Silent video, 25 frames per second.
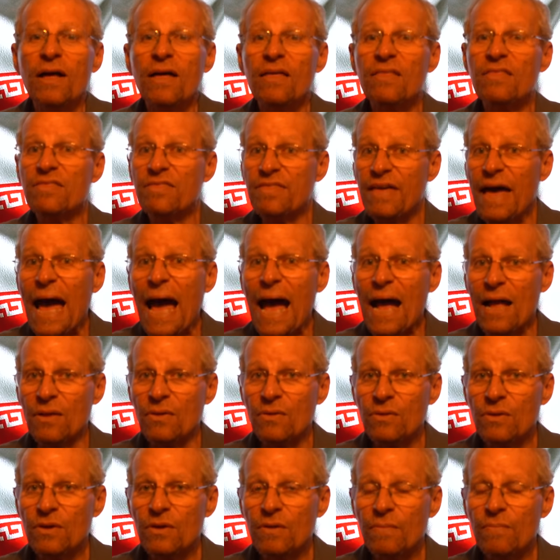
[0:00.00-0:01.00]

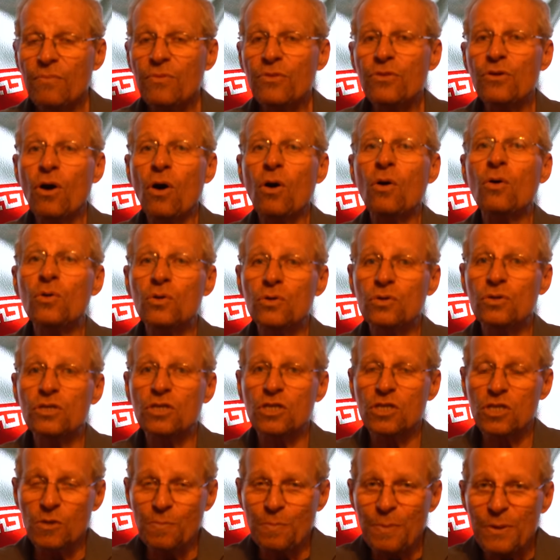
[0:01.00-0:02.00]
That
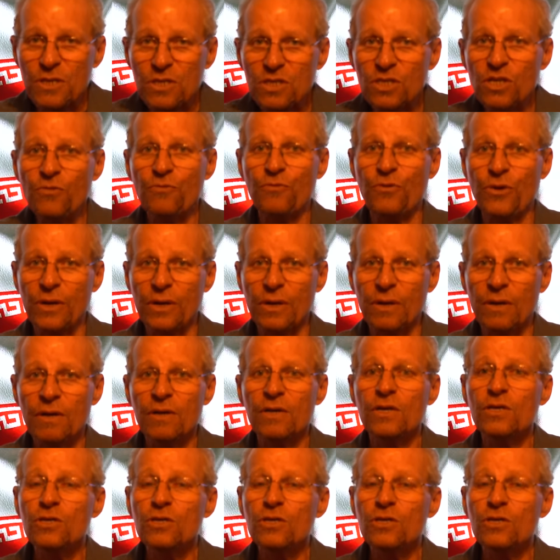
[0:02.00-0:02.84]
those specific